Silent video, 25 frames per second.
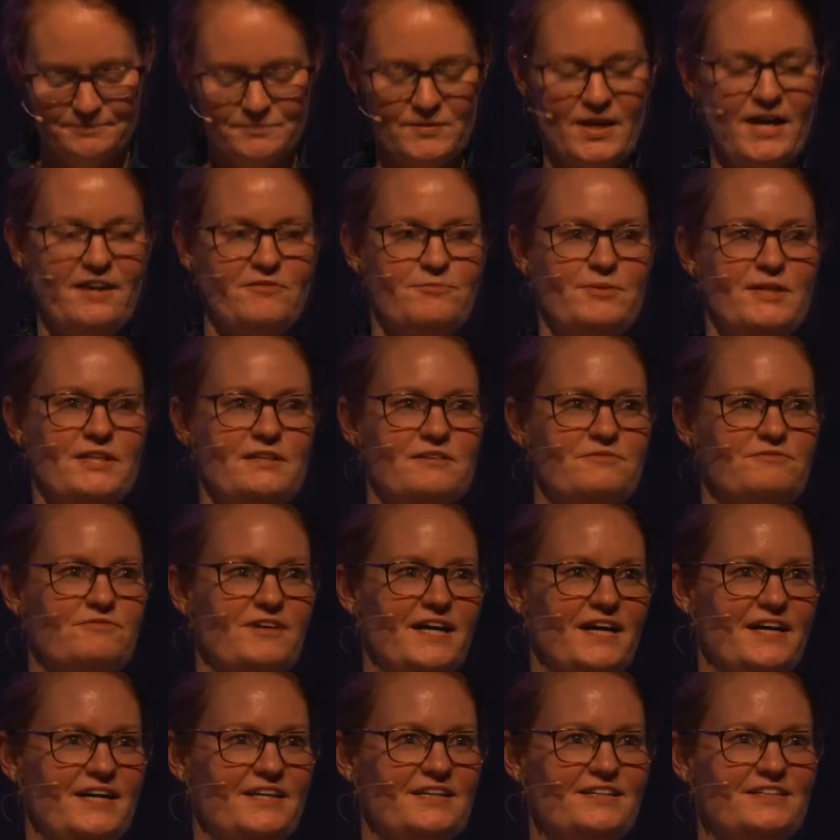I've been
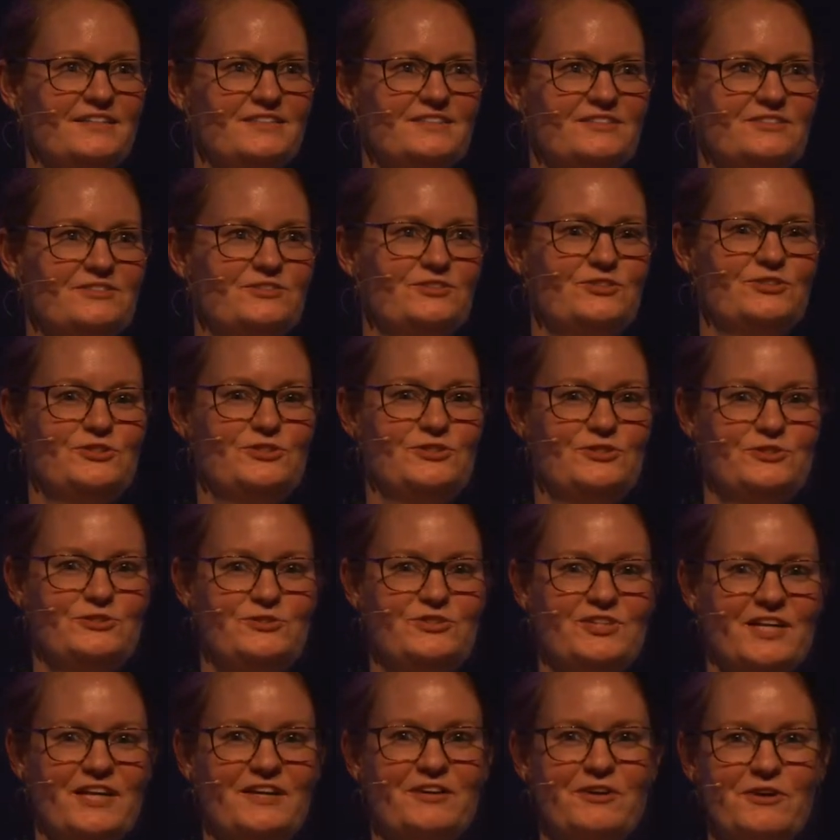invited to
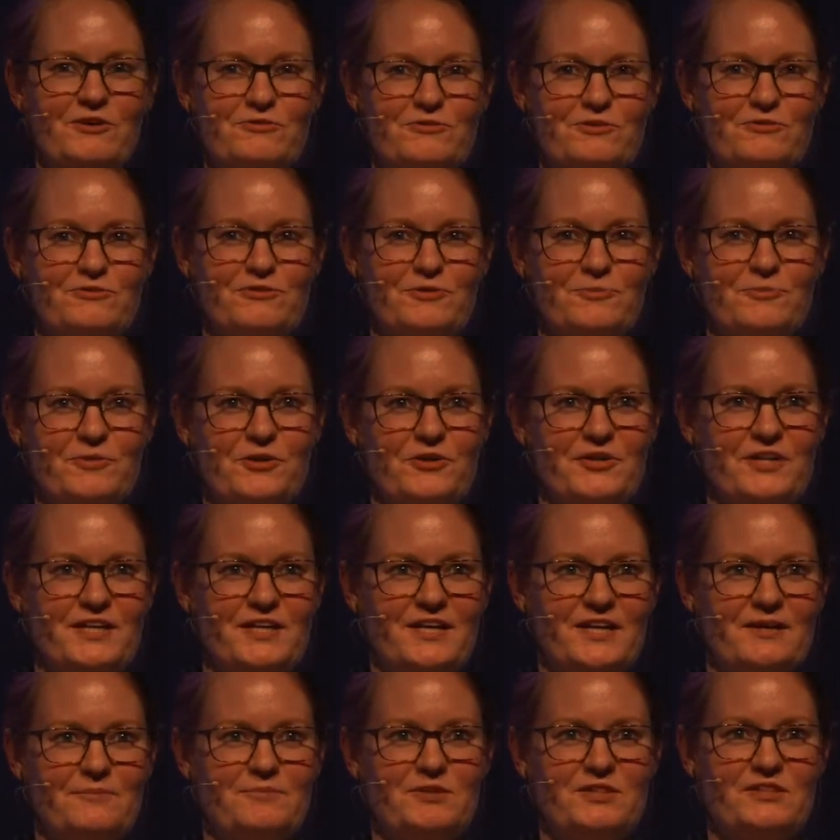take over from
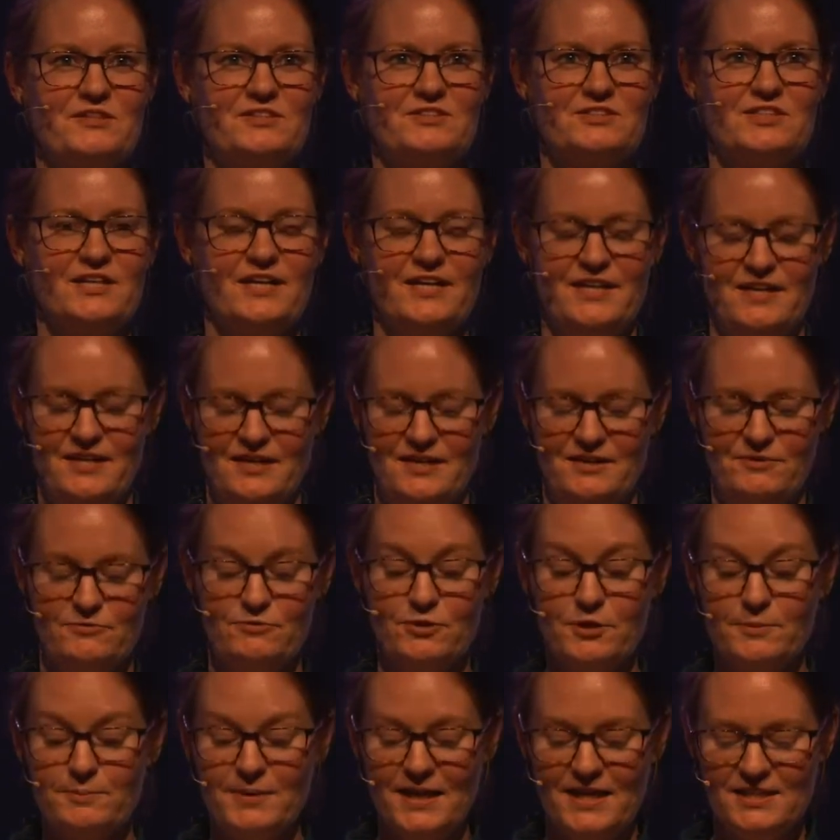Monica because
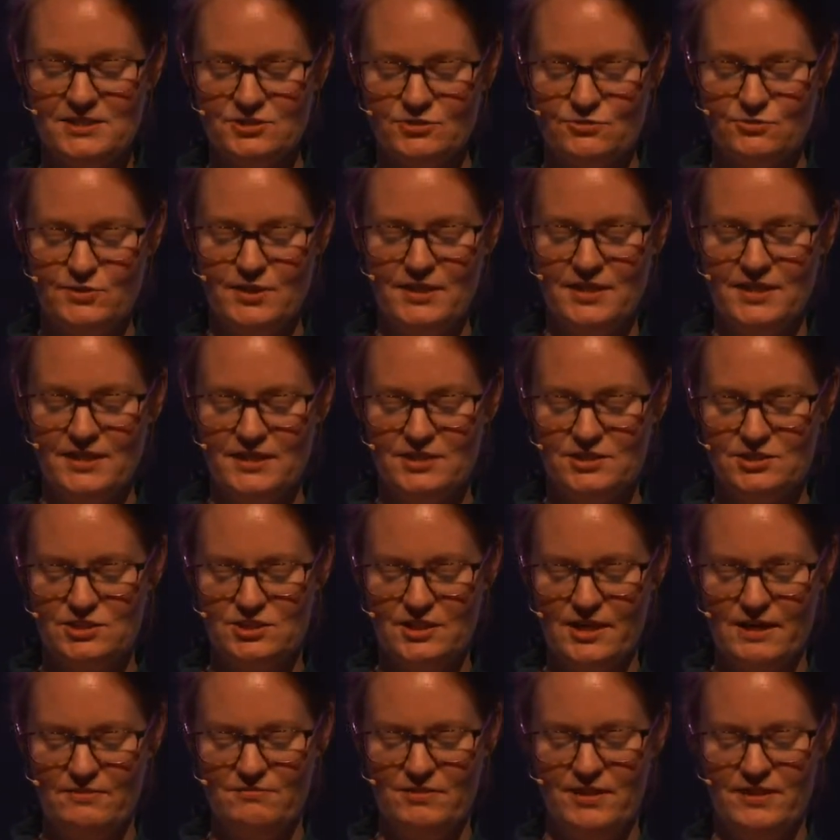for the past 3
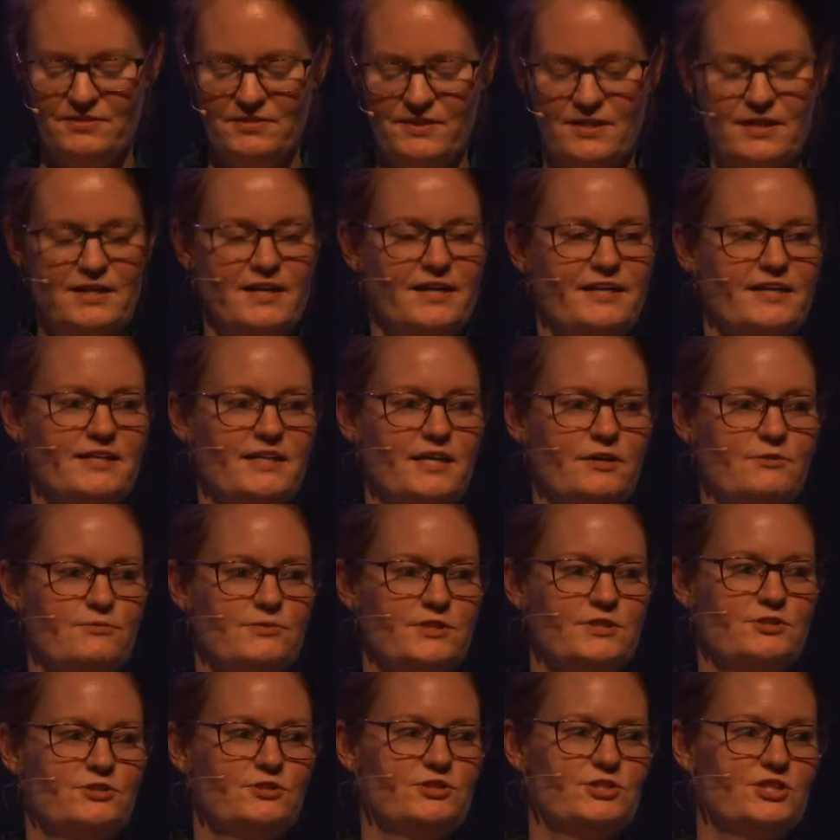years, I've led the Klingendaal
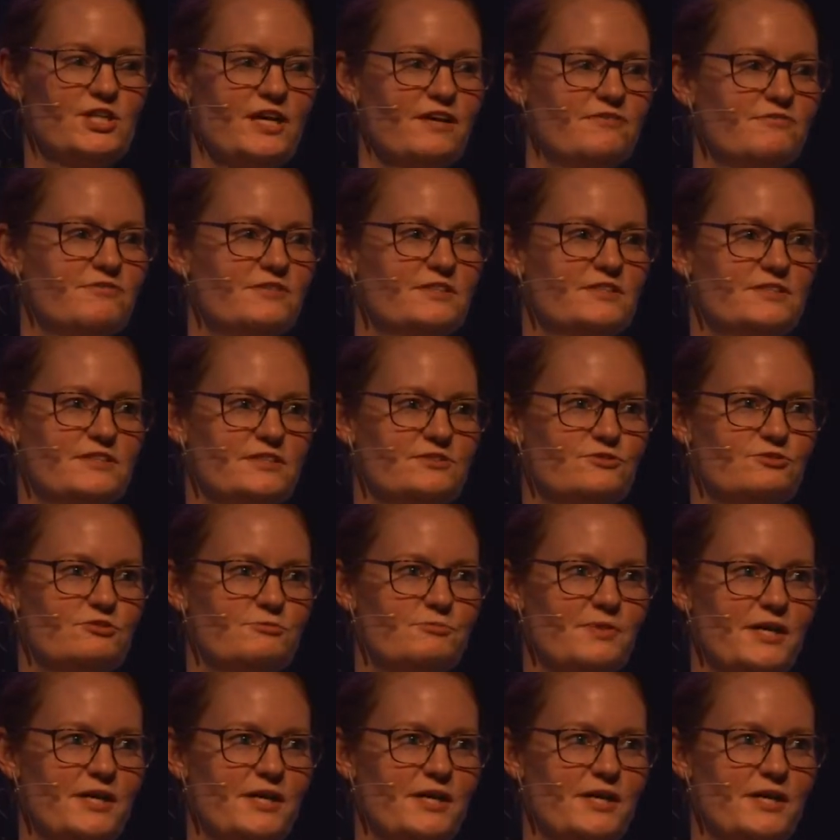research effort into